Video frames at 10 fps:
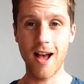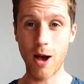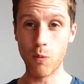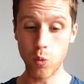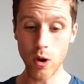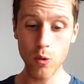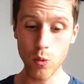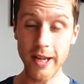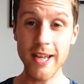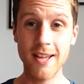And will
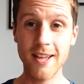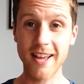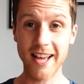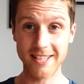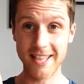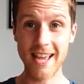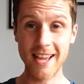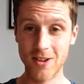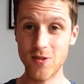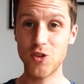we, as
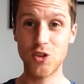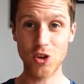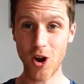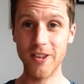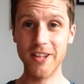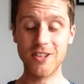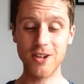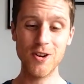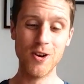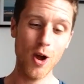they certainly
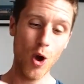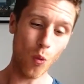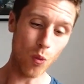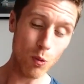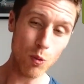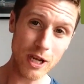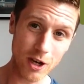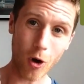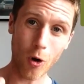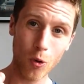do, will we
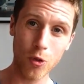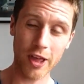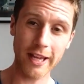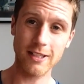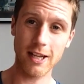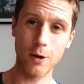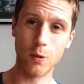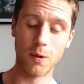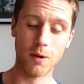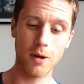call things
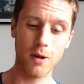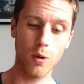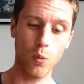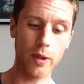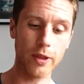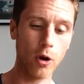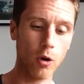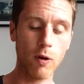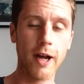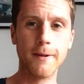out when they're not
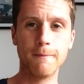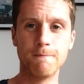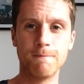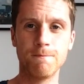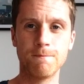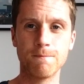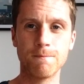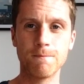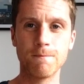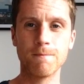right?
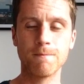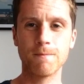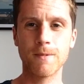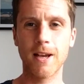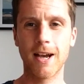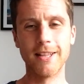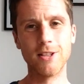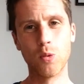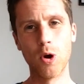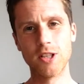And then
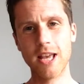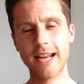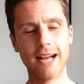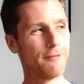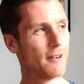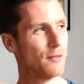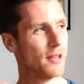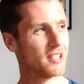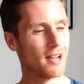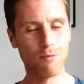towards the end, I found
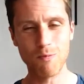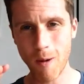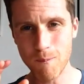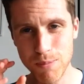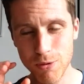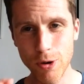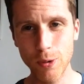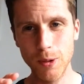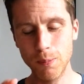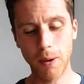this a
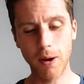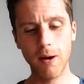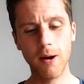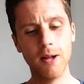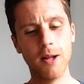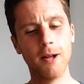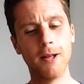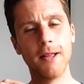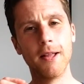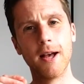brilliant part,
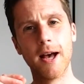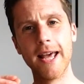an